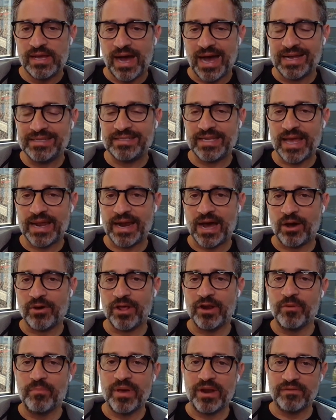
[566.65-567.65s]
I set out
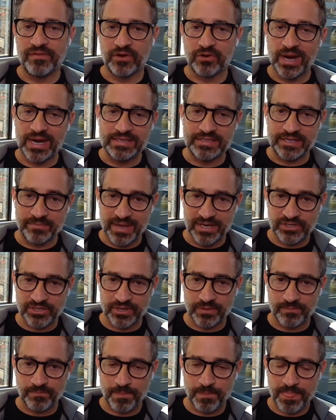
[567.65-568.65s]
on a bit of a crazy
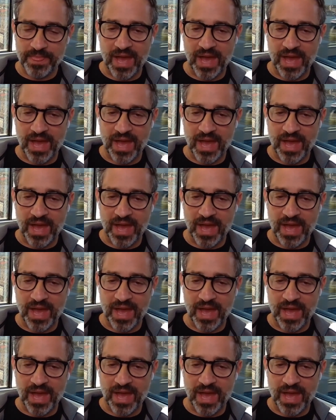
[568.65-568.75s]
mission.